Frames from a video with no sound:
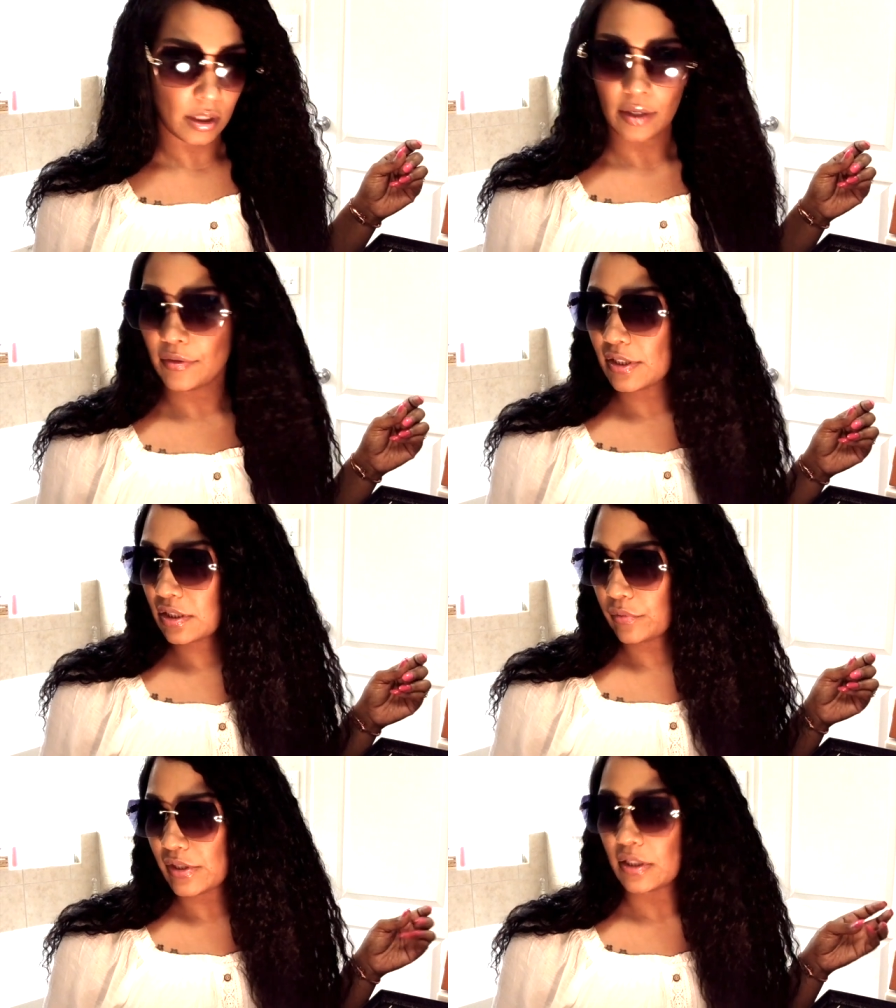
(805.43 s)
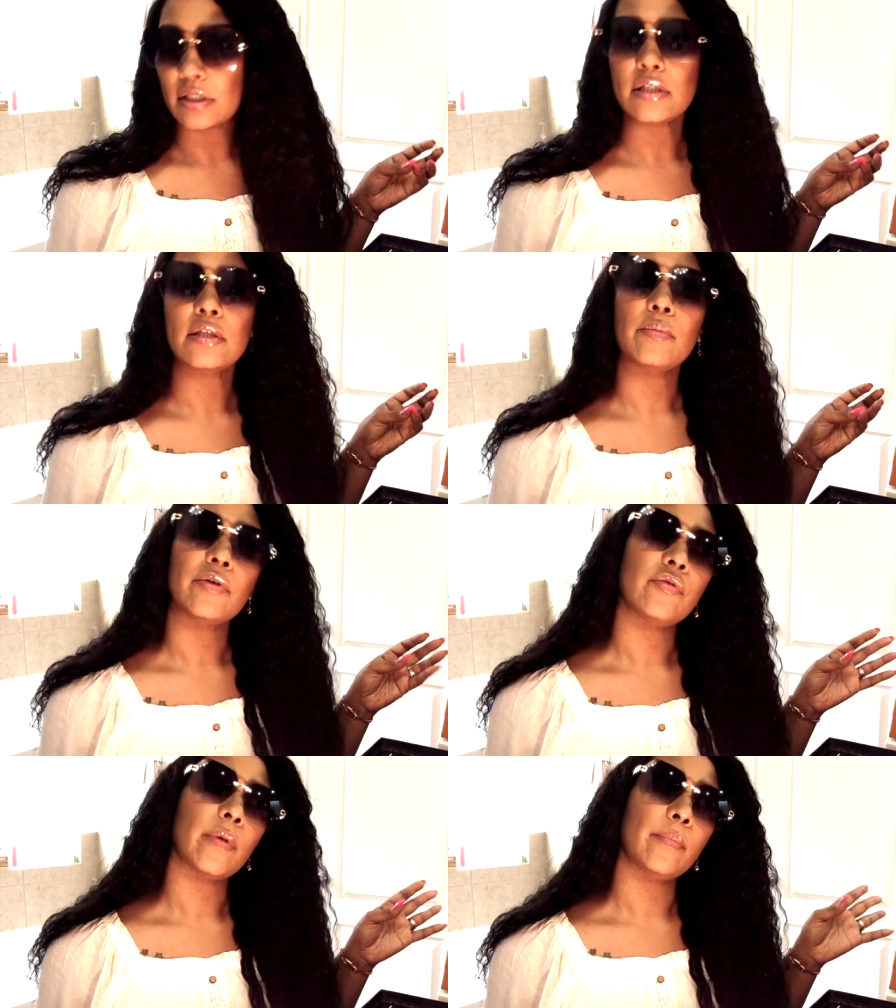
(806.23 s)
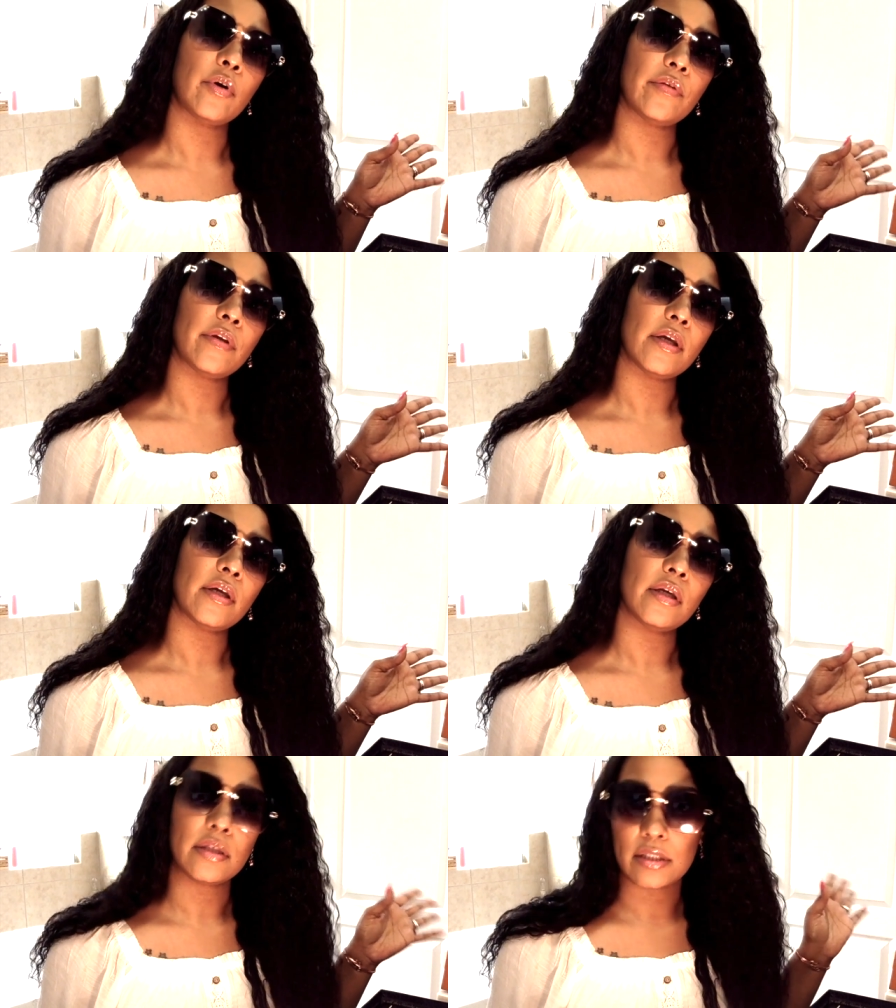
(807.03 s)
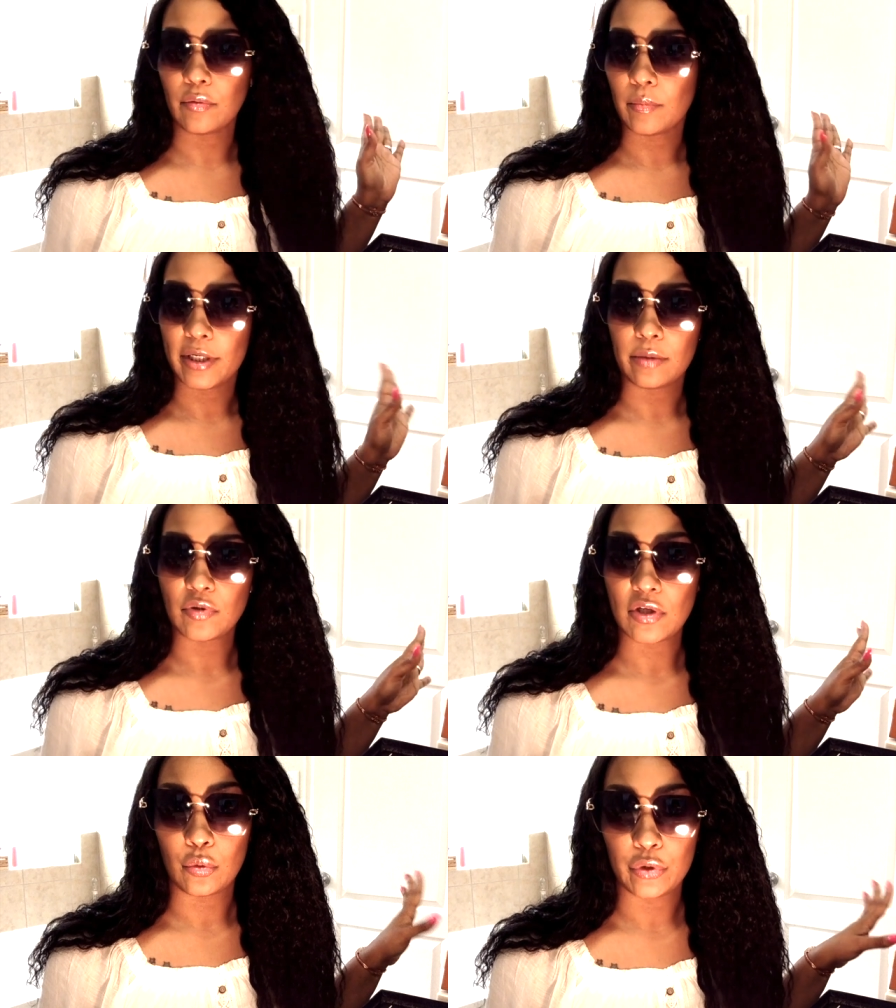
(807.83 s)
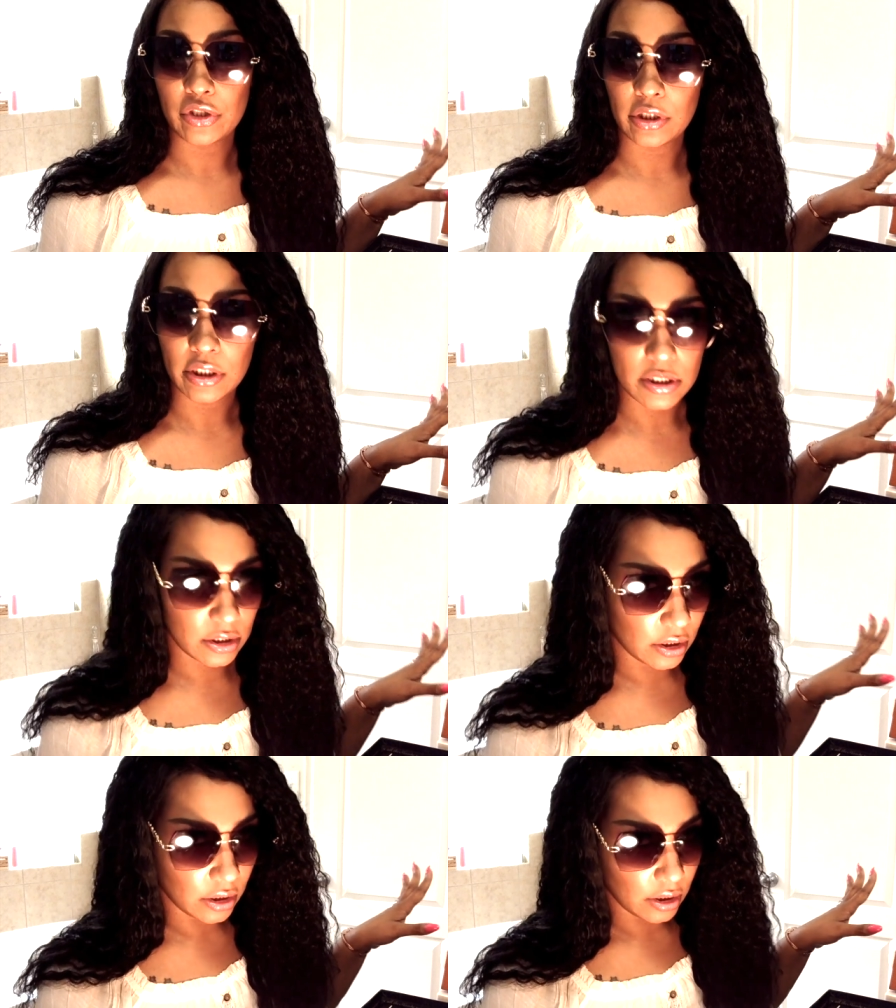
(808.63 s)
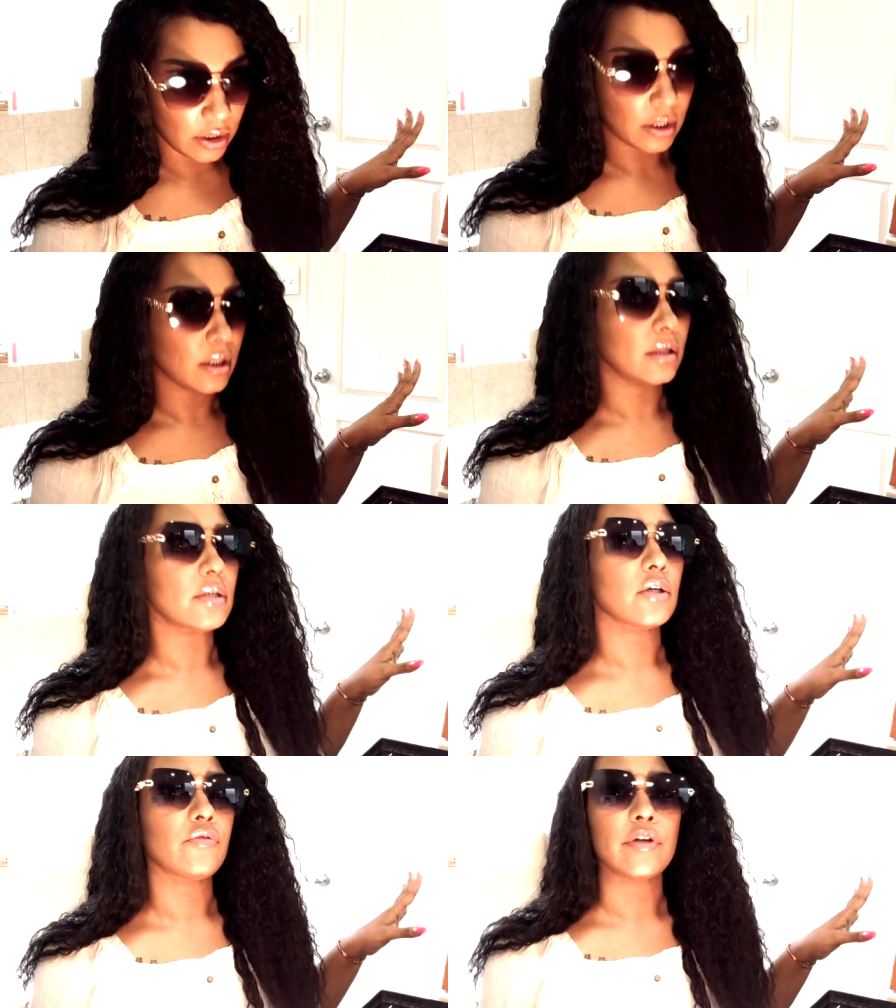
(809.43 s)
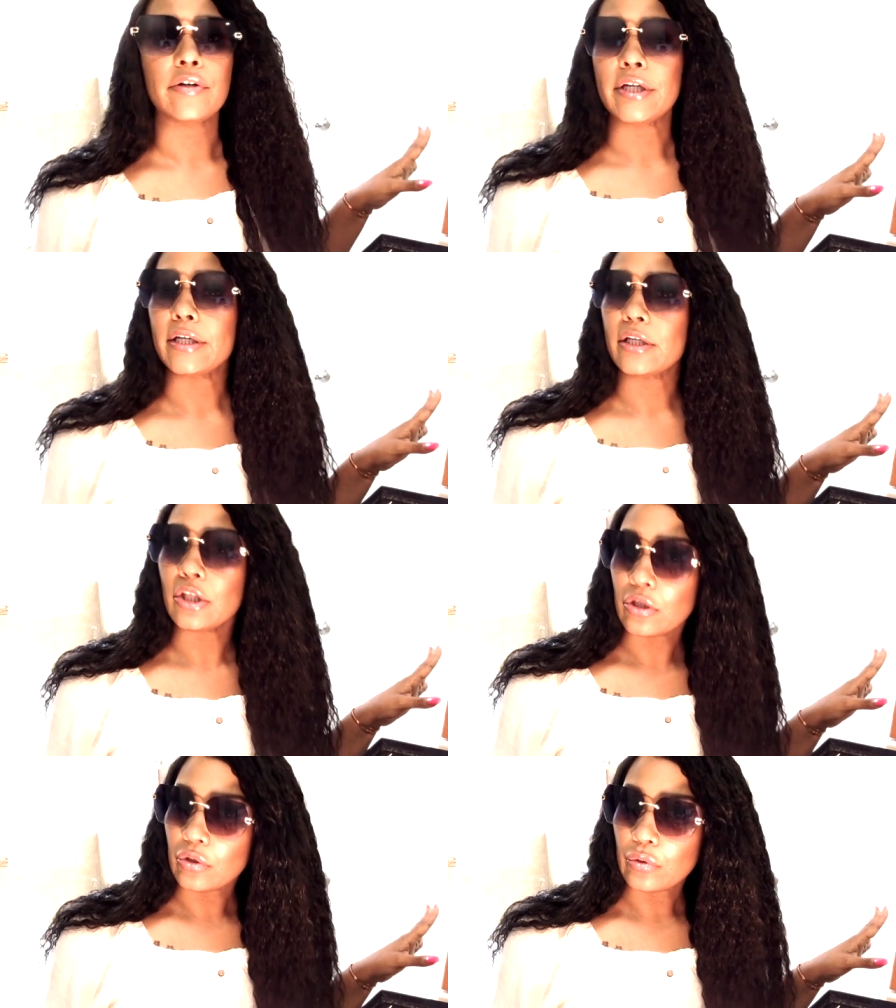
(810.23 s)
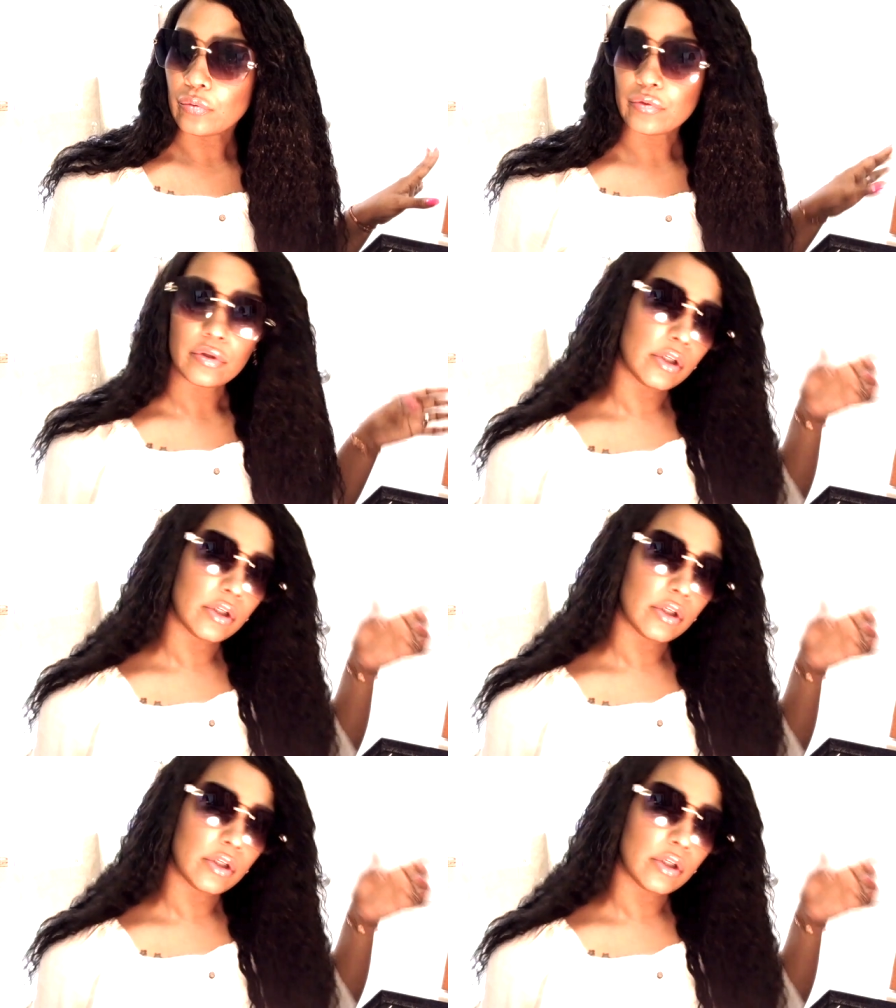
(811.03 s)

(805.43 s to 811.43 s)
I think someone sent these to me for my birthday because they were on my Amazon wish list. These are very cute.